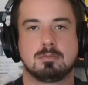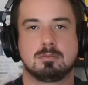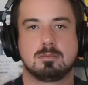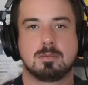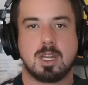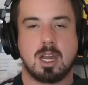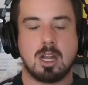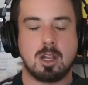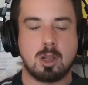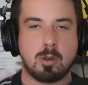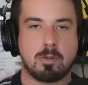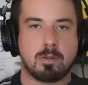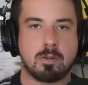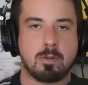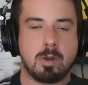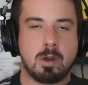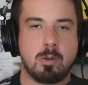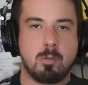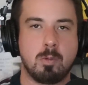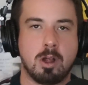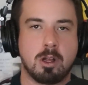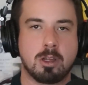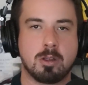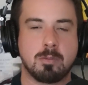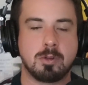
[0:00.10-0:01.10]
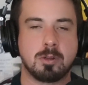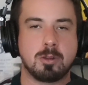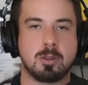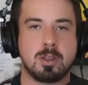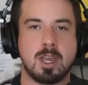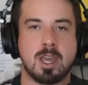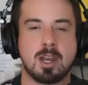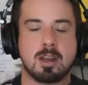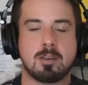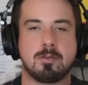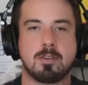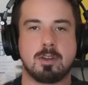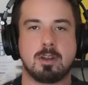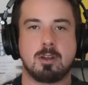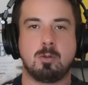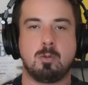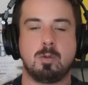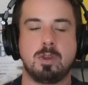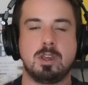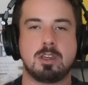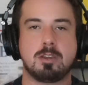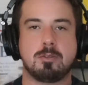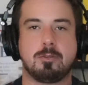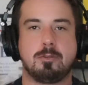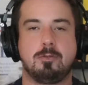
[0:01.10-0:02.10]
Hello, everyone. Welcome to the NFL
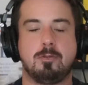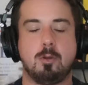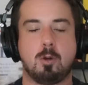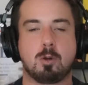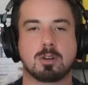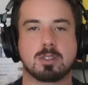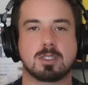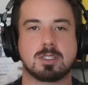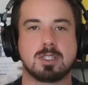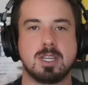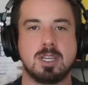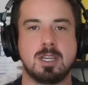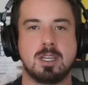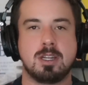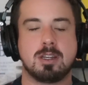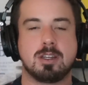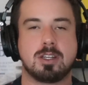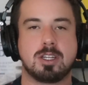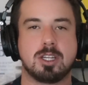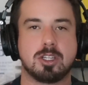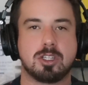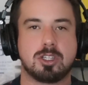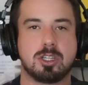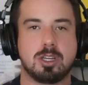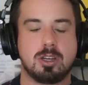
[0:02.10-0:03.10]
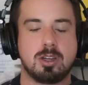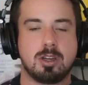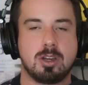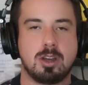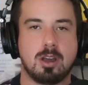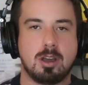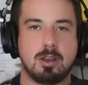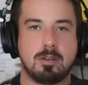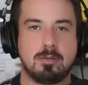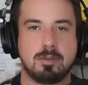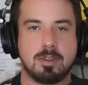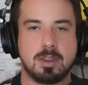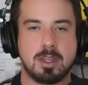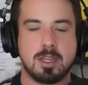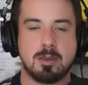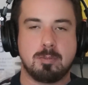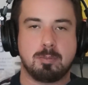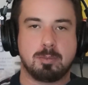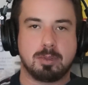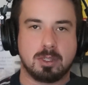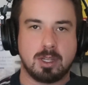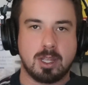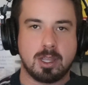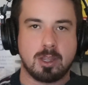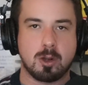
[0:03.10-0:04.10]
Week 14 edition of the
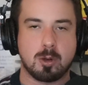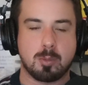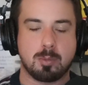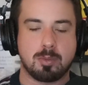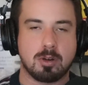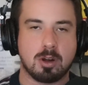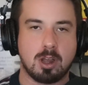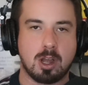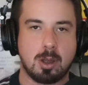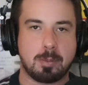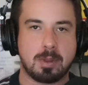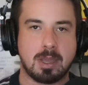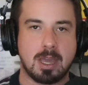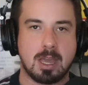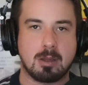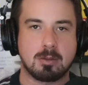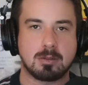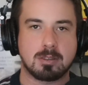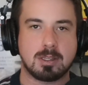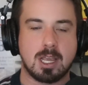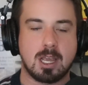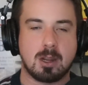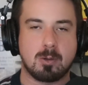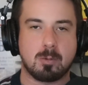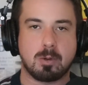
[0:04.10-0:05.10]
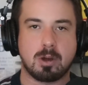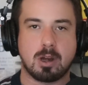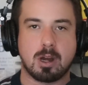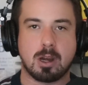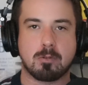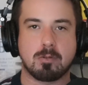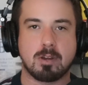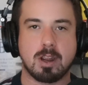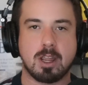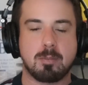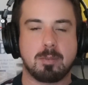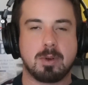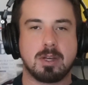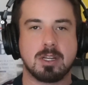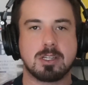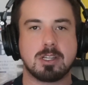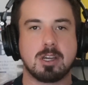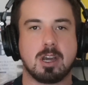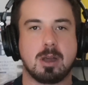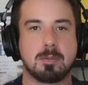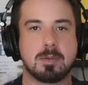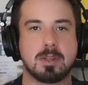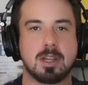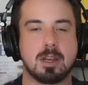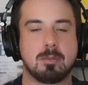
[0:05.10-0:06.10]
Player Prop Countdown, where I rank my
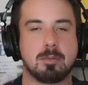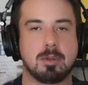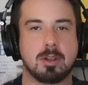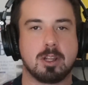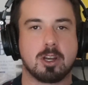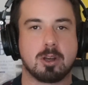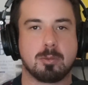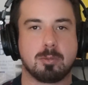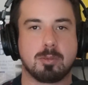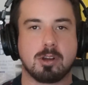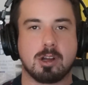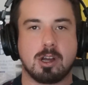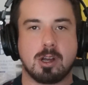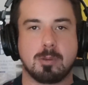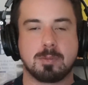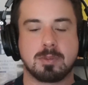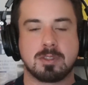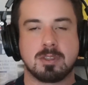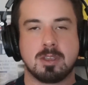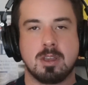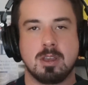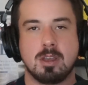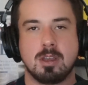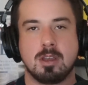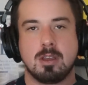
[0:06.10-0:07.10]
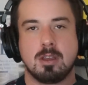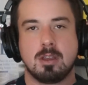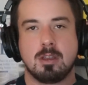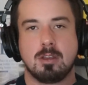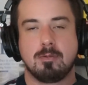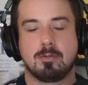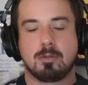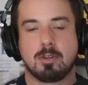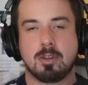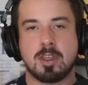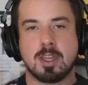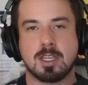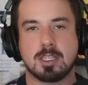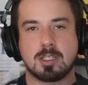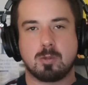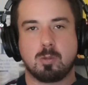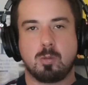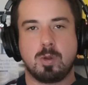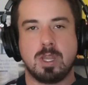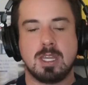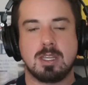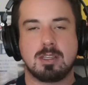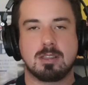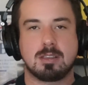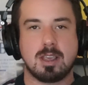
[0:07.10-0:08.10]
top 10 player props for this
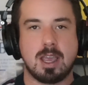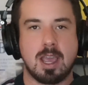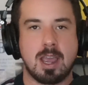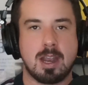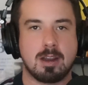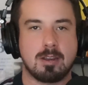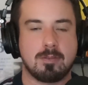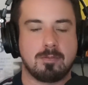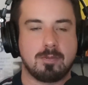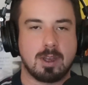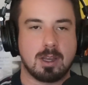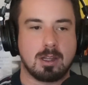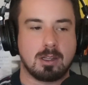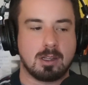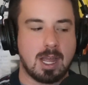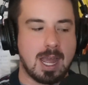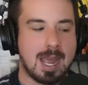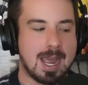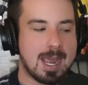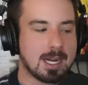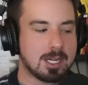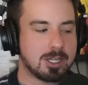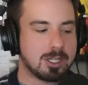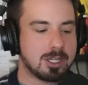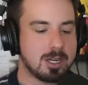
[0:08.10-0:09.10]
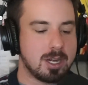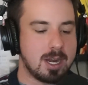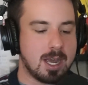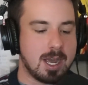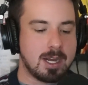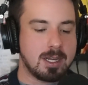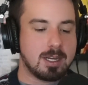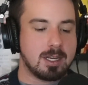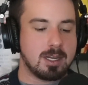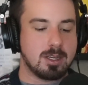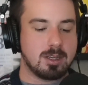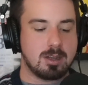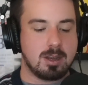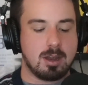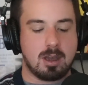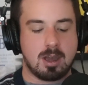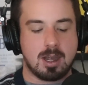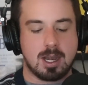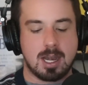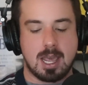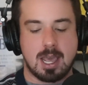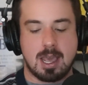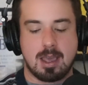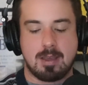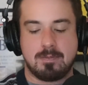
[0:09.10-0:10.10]
week's NFL action. I did
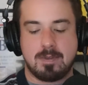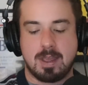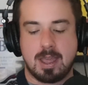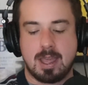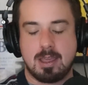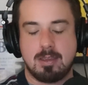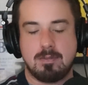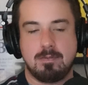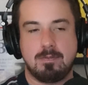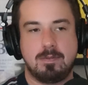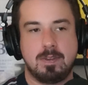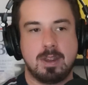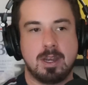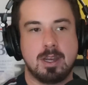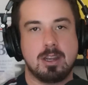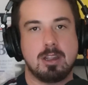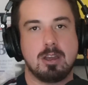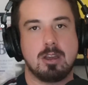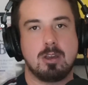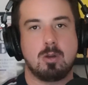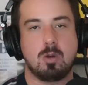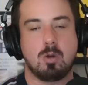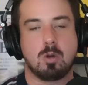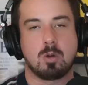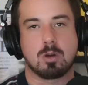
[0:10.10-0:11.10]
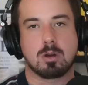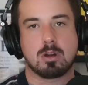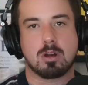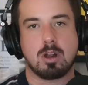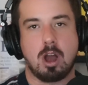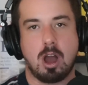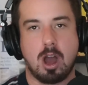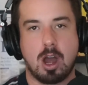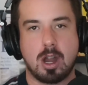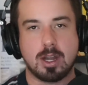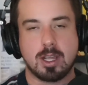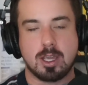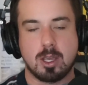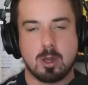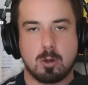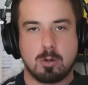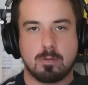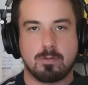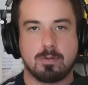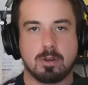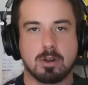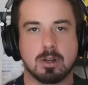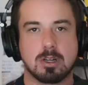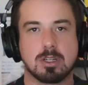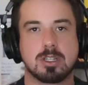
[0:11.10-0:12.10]
not have a video or audio
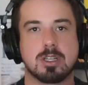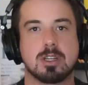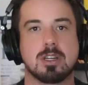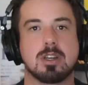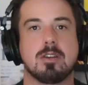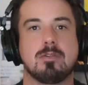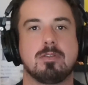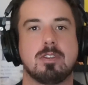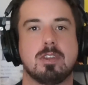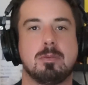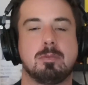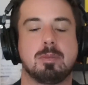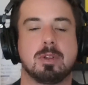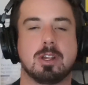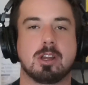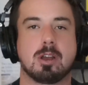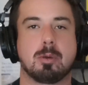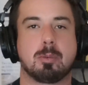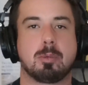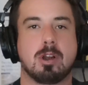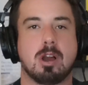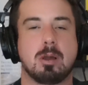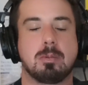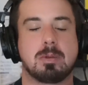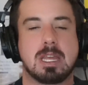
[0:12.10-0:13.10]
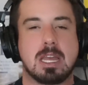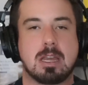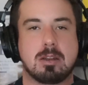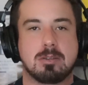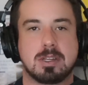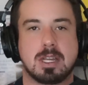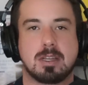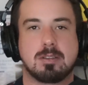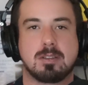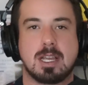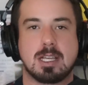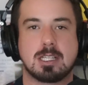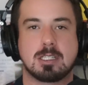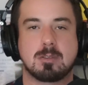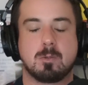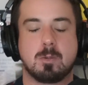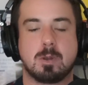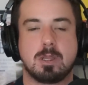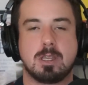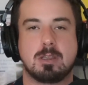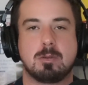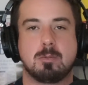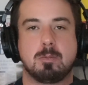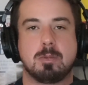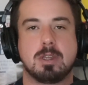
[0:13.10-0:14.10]
version of the Player Prop Countdown last
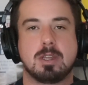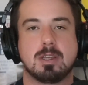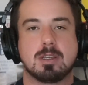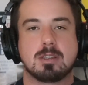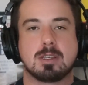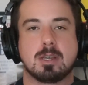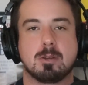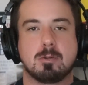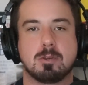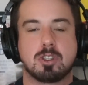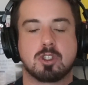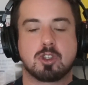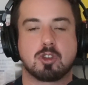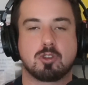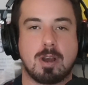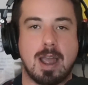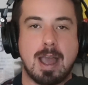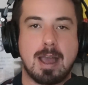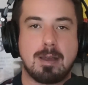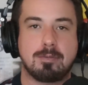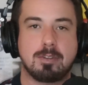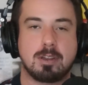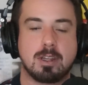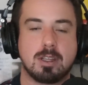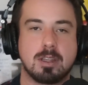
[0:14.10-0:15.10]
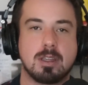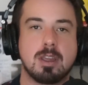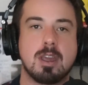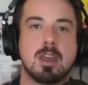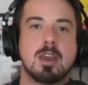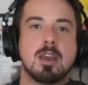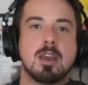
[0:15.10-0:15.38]
week because I was traveling.